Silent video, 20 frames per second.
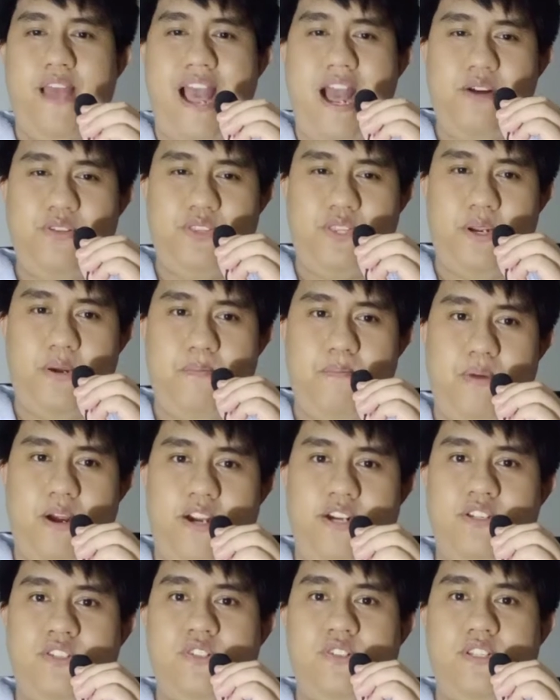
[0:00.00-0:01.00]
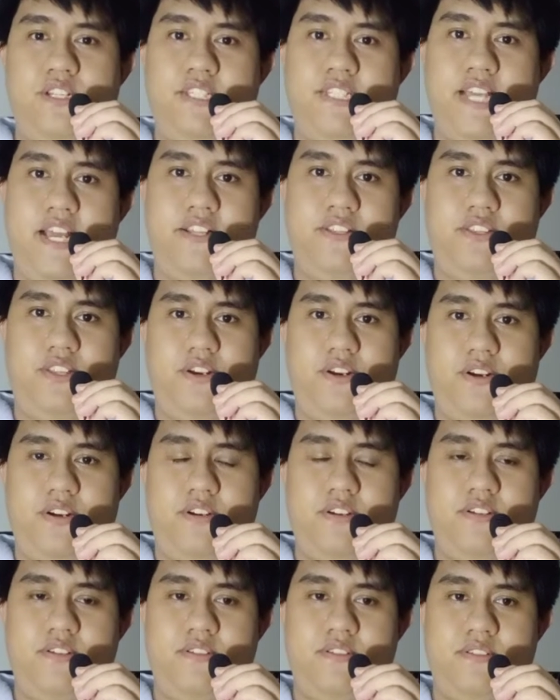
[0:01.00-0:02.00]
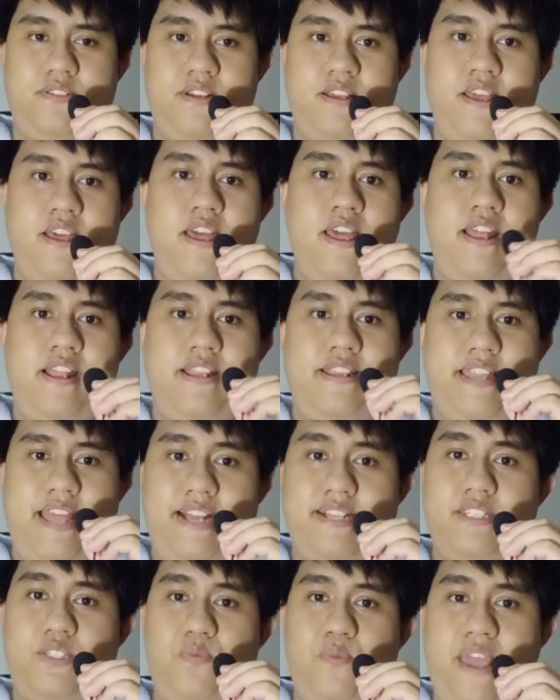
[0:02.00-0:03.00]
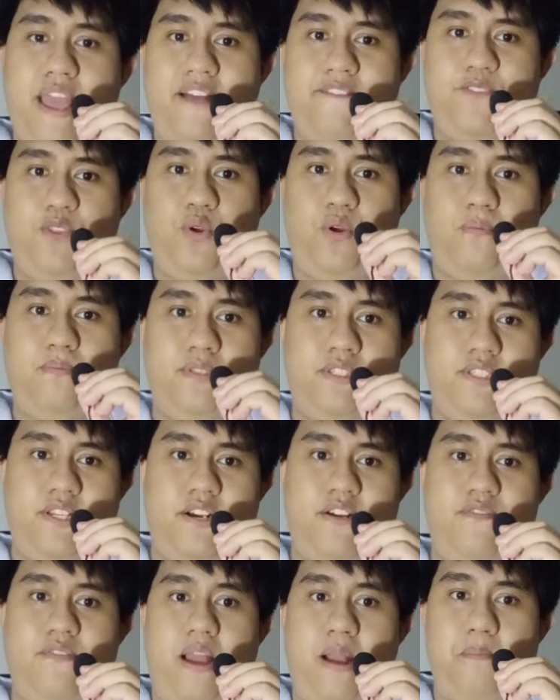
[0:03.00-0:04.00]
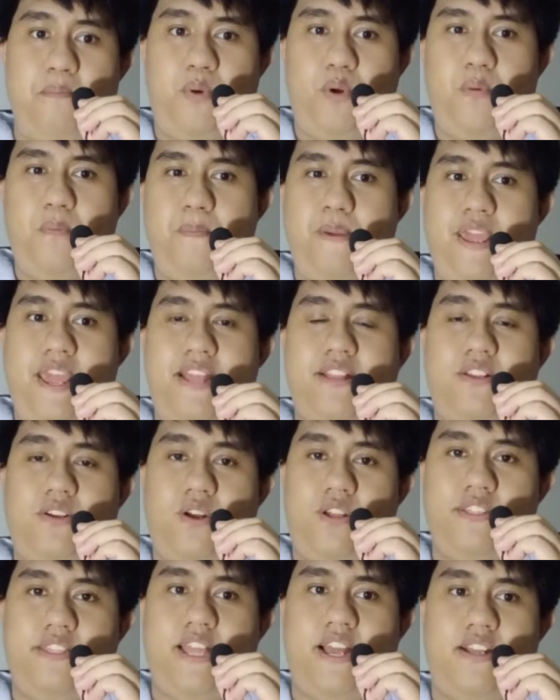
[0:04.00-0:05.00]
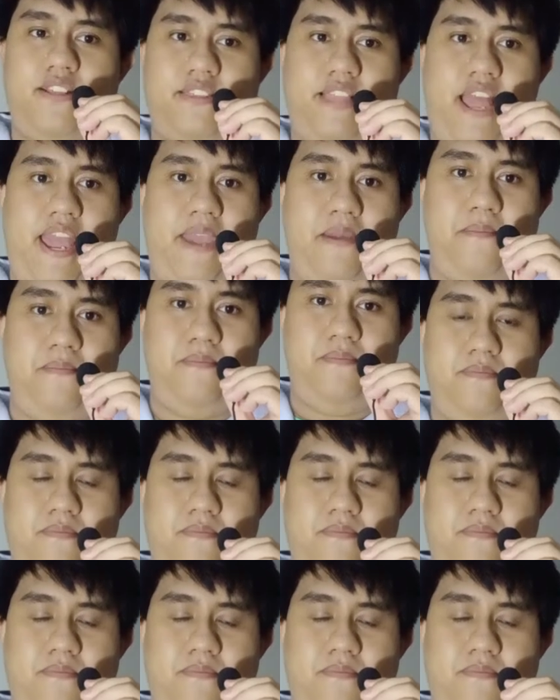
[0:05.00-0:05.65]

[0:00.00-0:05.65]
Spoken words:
the outer part to the center. Next, we have to observe appropriate contact time.